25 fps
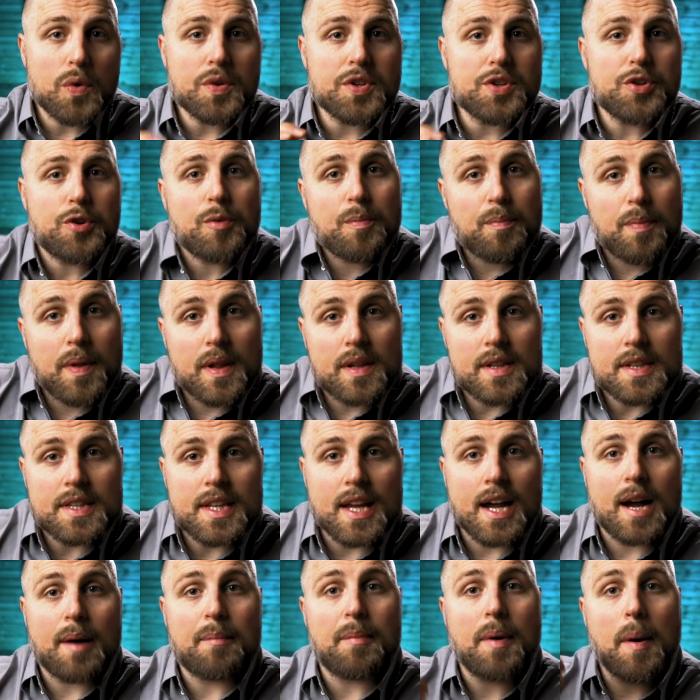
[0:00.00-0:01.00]
O two
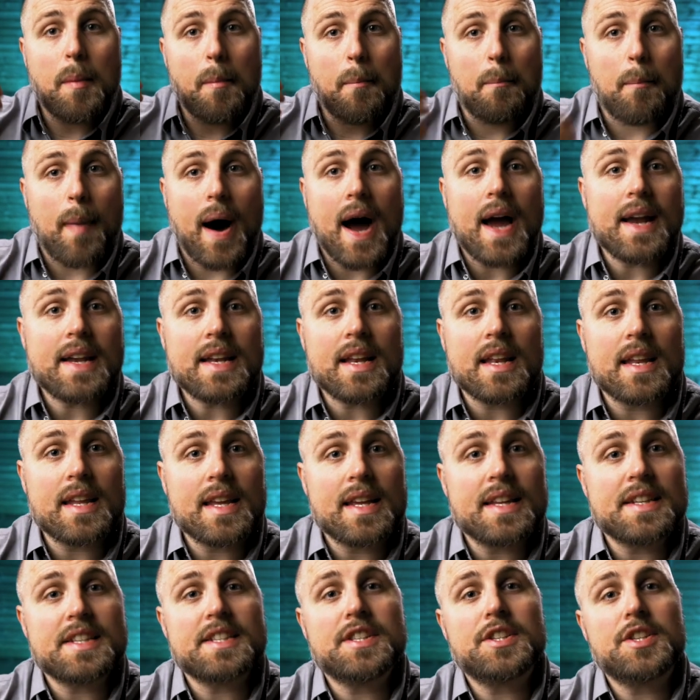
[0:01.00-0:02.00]
buildup might
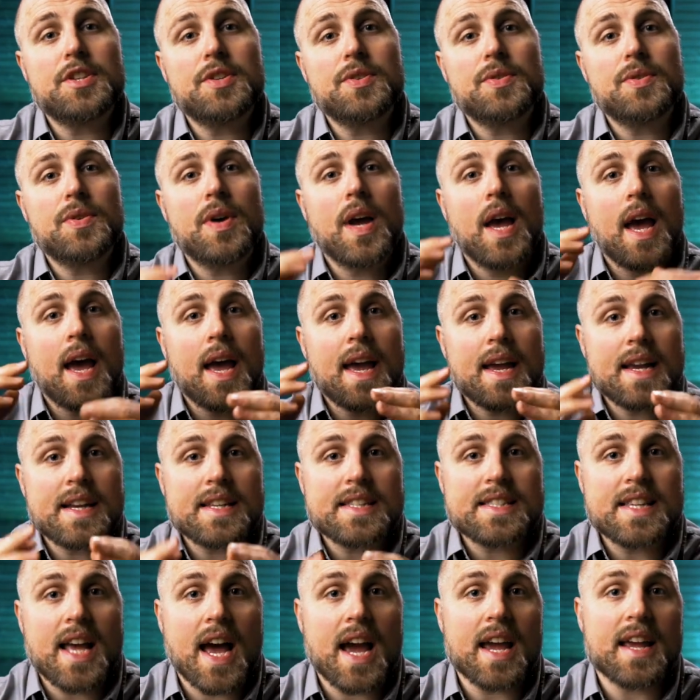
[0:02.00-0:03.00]
lead to
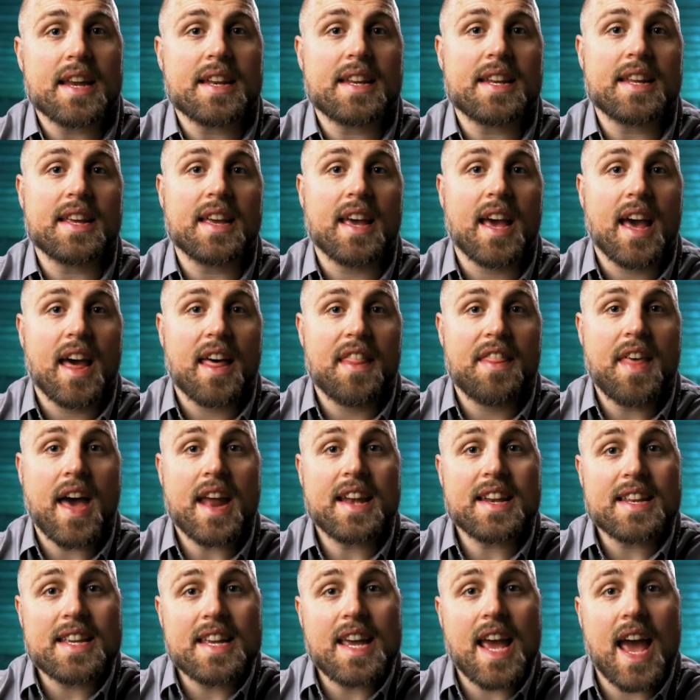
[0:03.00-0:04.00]
anxiety
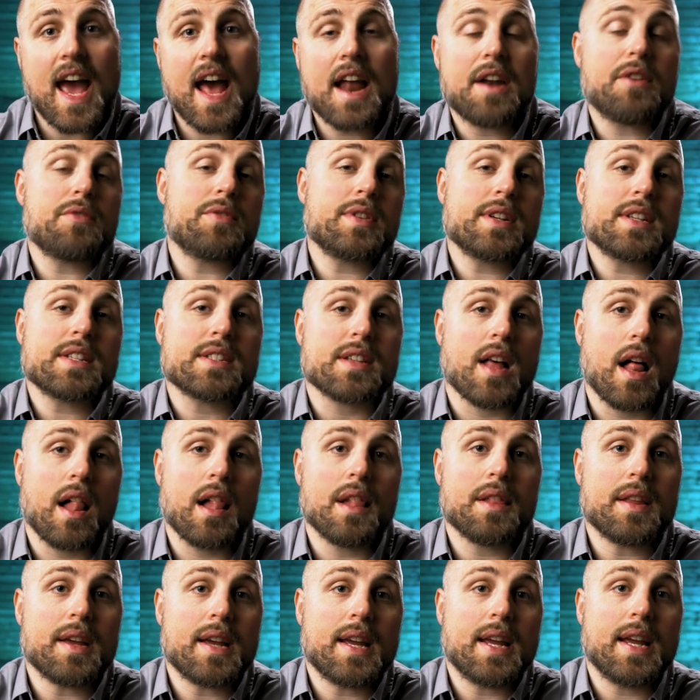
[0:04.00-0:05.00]
that can
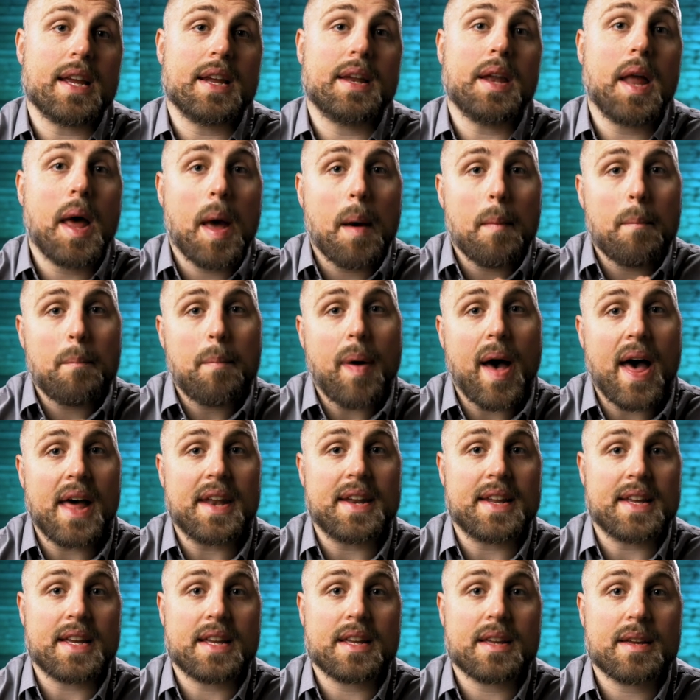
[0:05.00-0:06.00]
result in
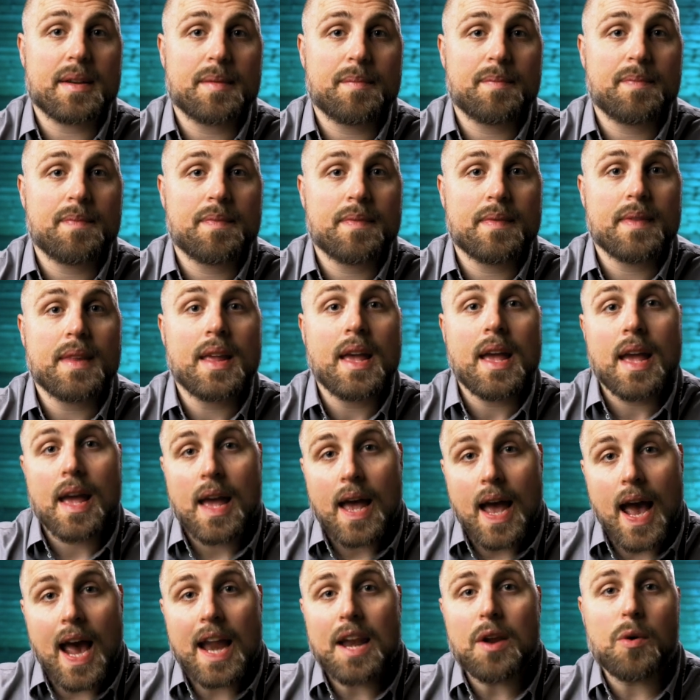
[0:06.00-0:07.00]
panic.
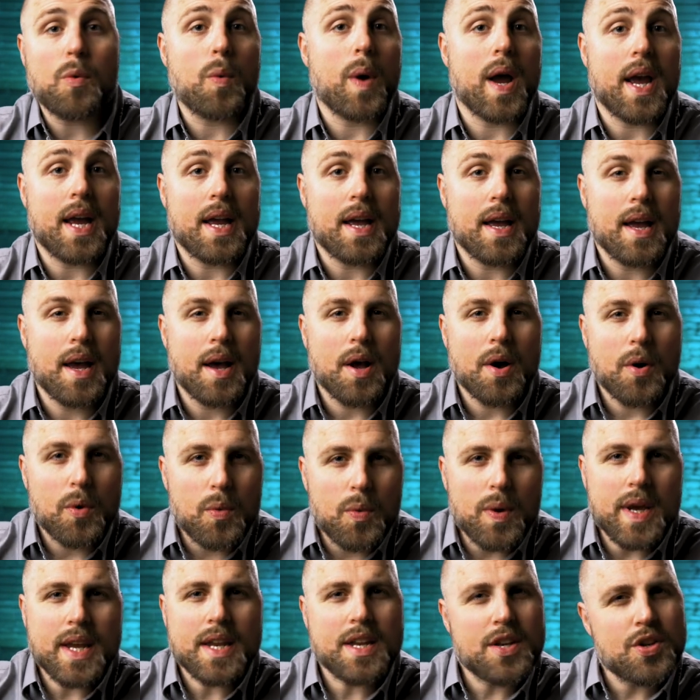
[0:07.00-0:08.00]
Anyway,
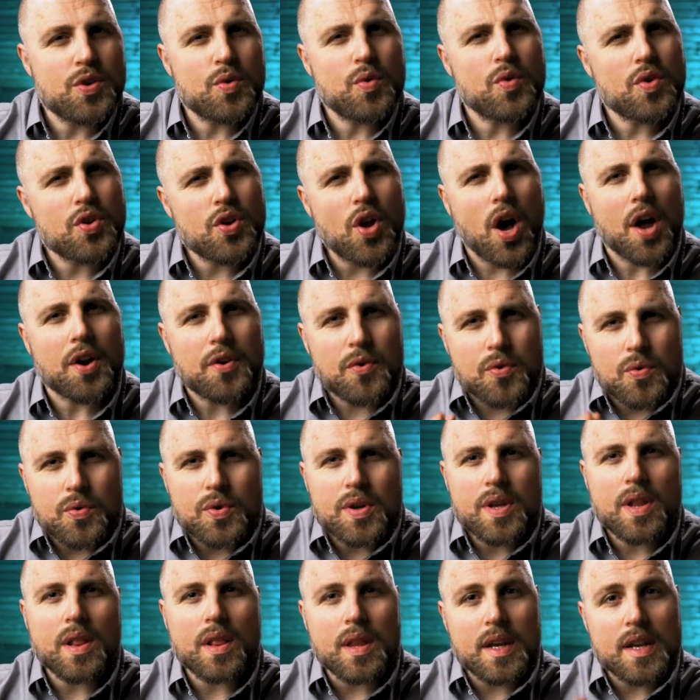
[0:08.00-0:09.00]
we do not
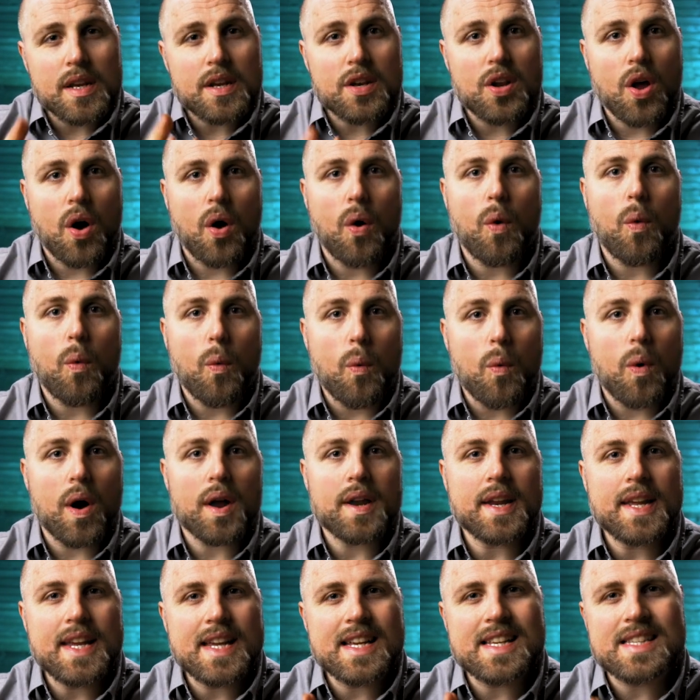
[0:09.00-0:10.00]
really know
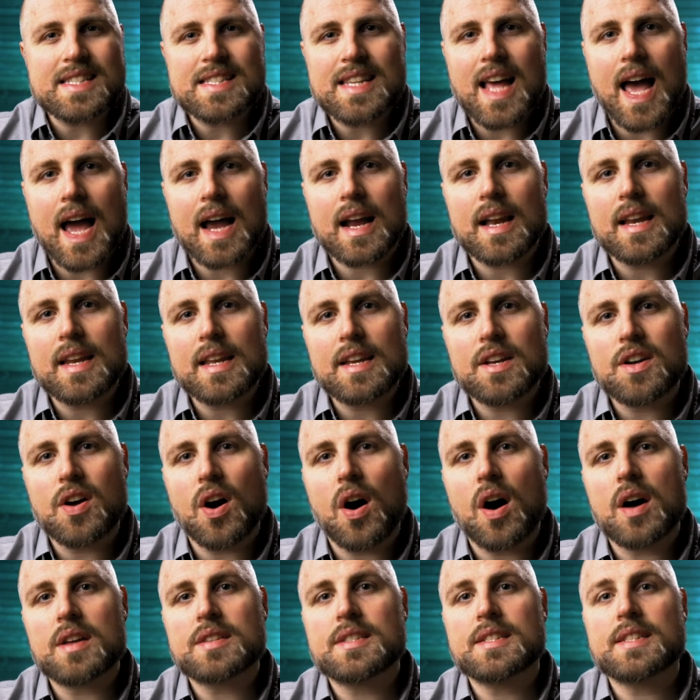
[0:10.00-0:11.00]
what exactly
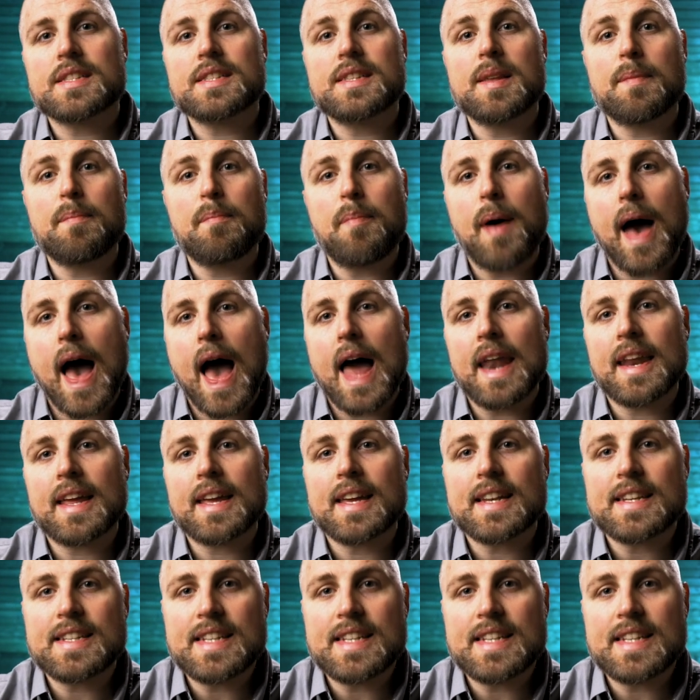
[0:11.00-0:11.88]
causes the panic